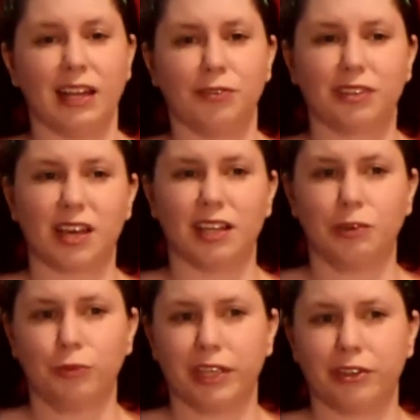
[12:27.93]
And it was
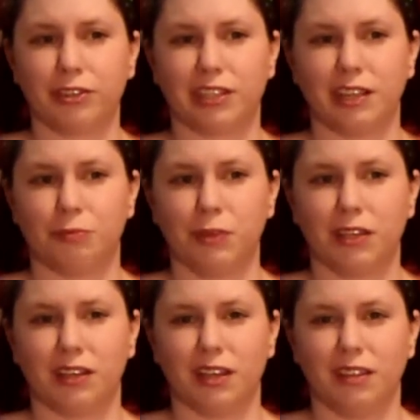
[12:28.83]
kind of weird just
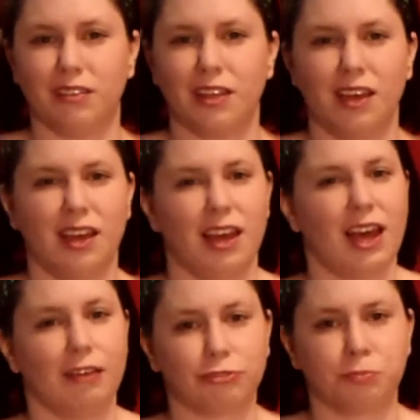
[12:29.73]
because
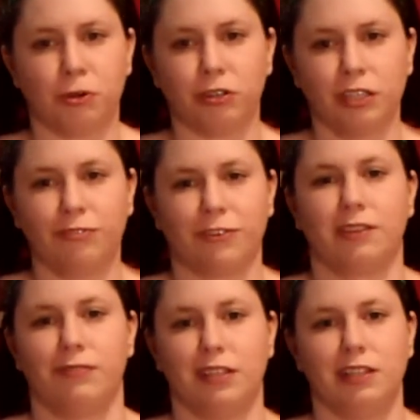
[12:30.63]
after parties for
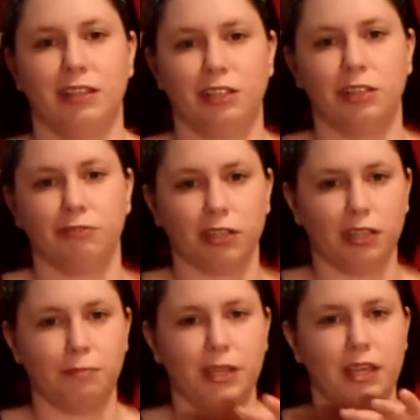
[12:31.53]
conventions should
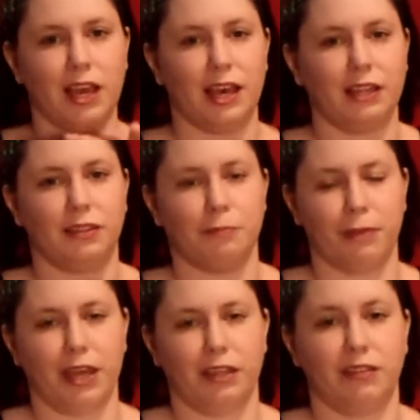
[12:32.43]
really be at the
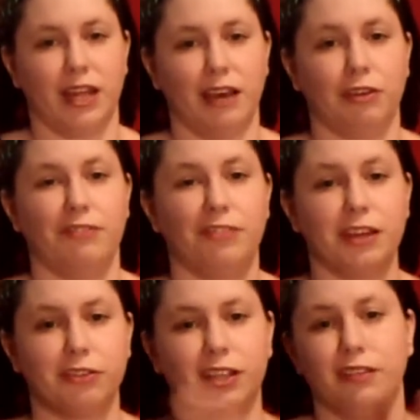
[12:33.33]
base. Now, if
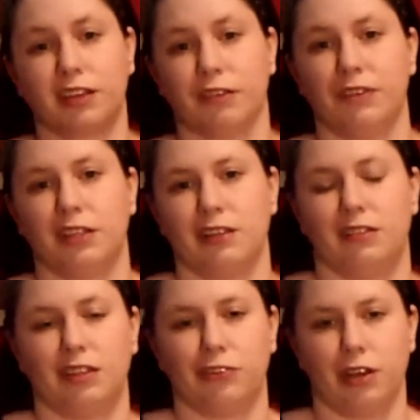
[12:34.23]
there is a
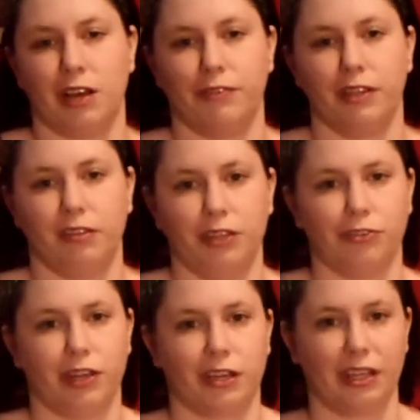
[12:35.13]
convention center, obviously
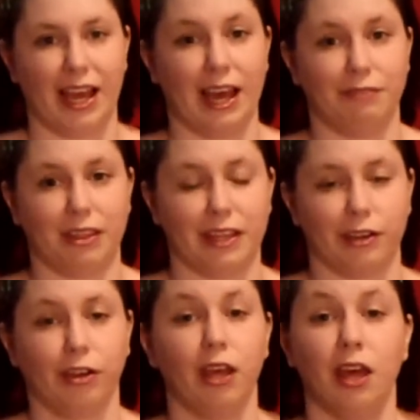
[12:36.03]
you're not going to have it
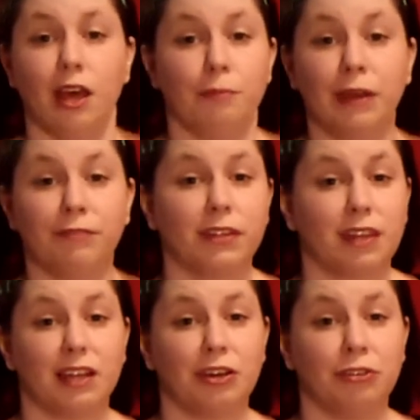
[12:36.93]
there. But if
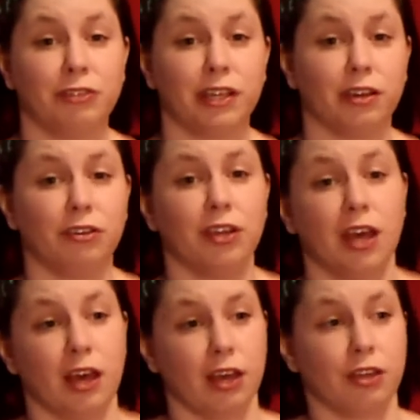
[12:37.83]
it's at a hotel,